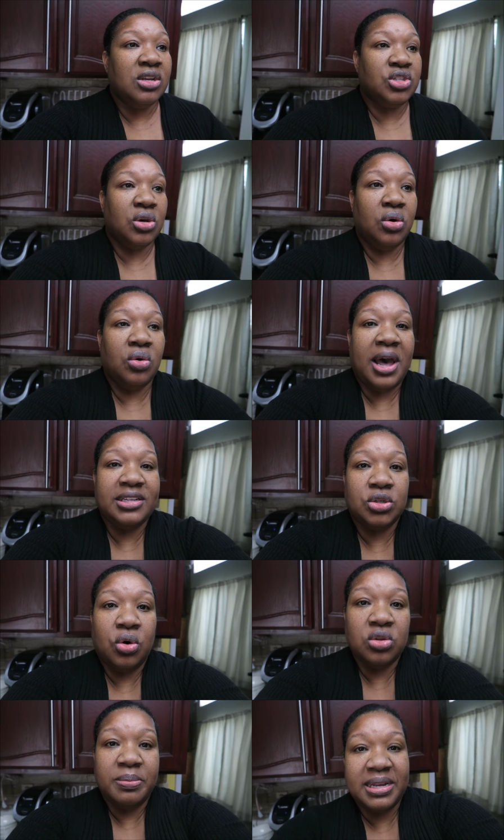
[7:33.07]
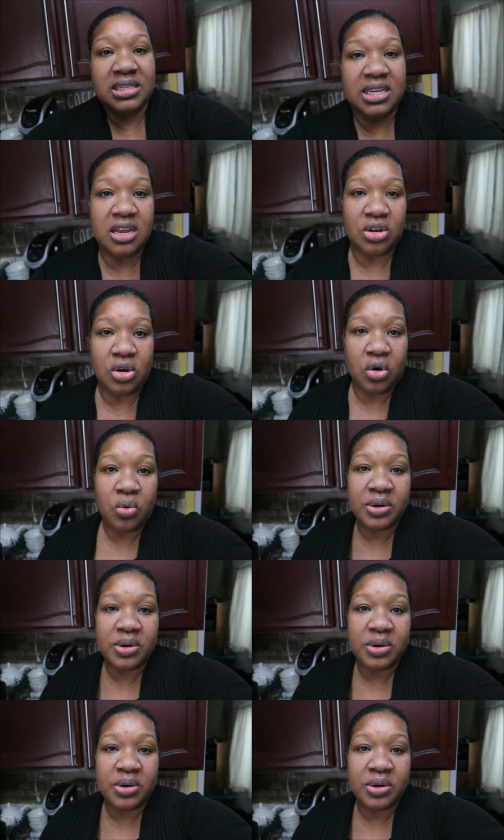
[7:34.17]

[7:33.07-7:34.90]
So I told them, I said, no,